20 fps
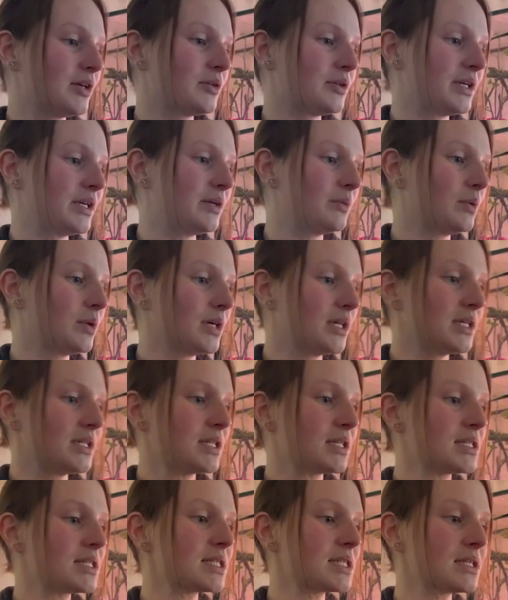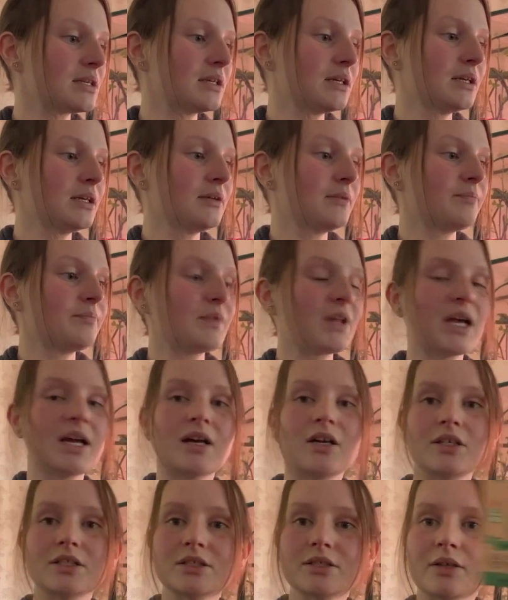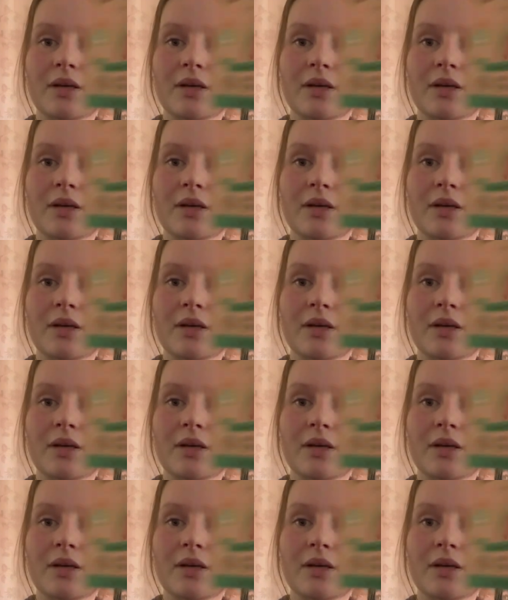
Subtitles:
green ones. I also